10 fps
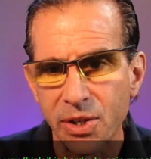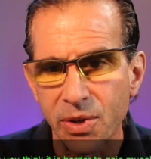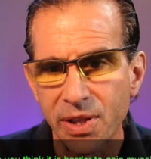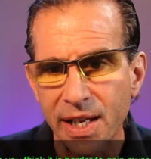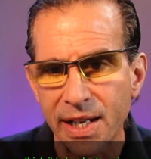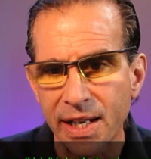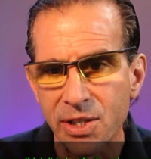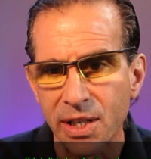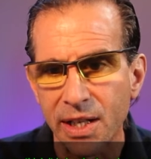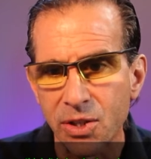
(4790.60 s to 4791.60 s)
think
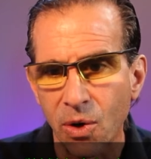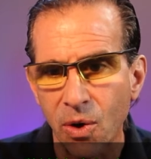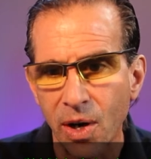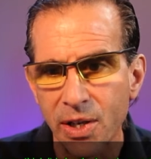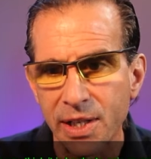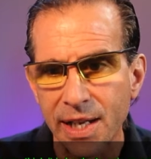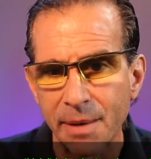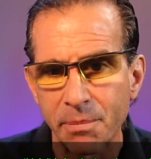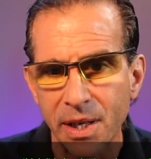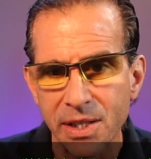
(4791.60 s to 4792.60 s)
it's harder to
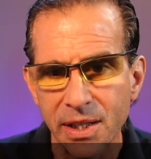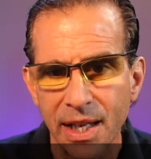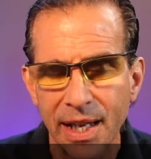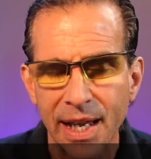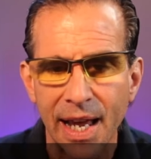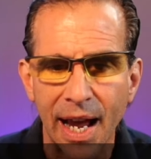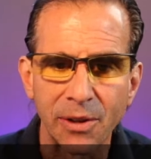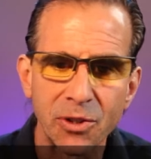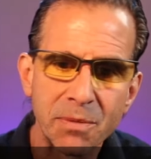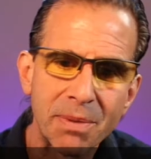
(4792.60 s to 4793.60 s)
gain muscle and
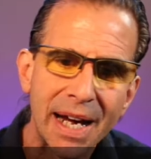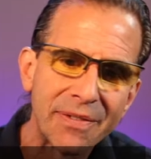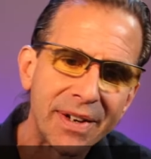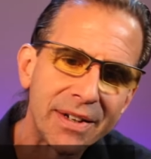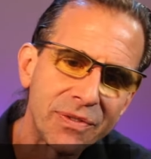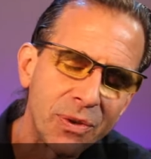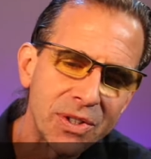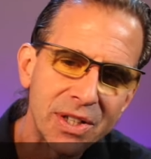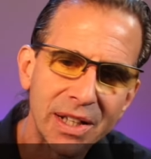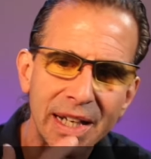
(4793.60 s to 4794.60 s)
lose body fat?
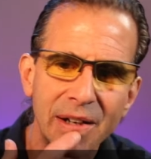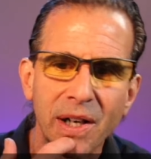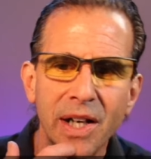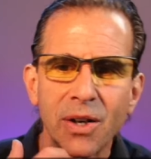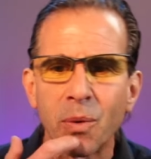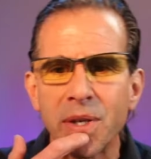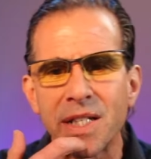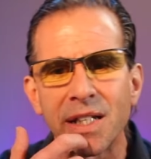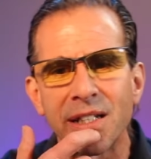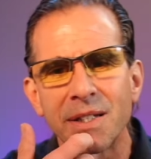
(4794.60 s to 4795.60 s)
Unfortunately, it always
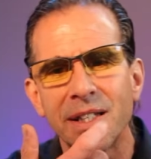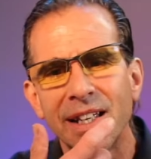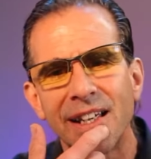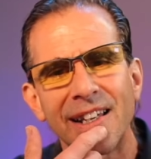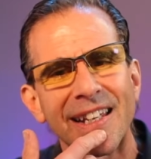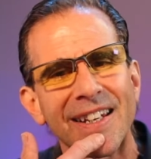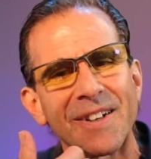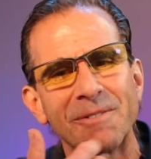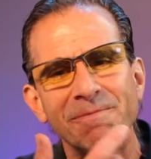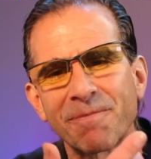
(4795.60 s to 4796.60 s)
is. You
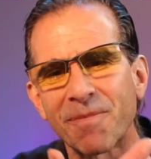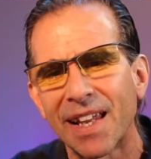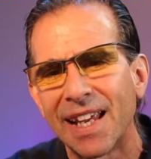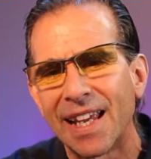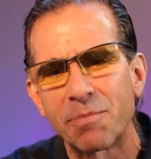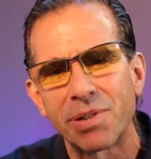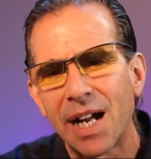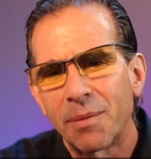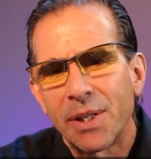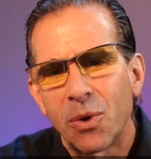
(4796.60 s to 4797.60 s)
know, it's
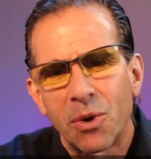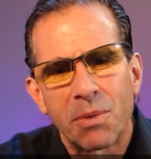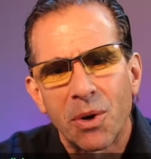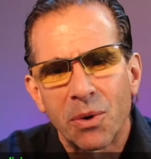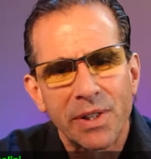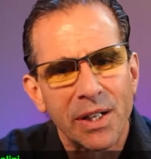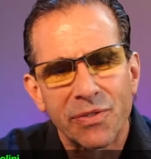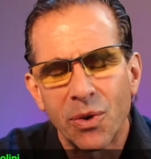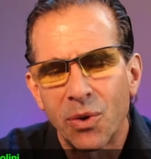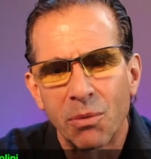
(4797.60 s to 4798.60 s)
probably hormonal. You know,
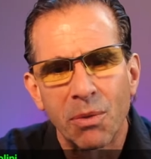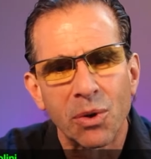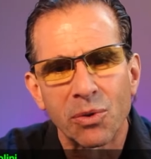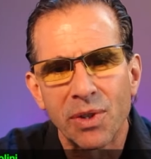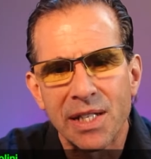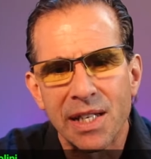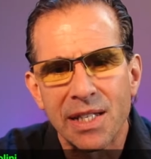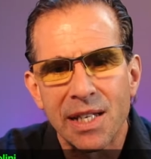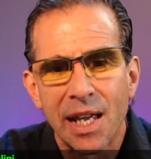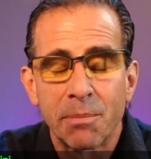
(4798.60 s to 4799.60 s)
for hormonal
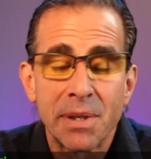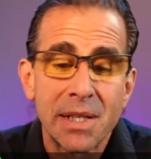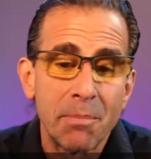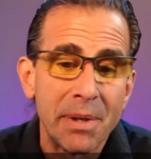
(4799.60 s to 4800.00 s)
reasons. But some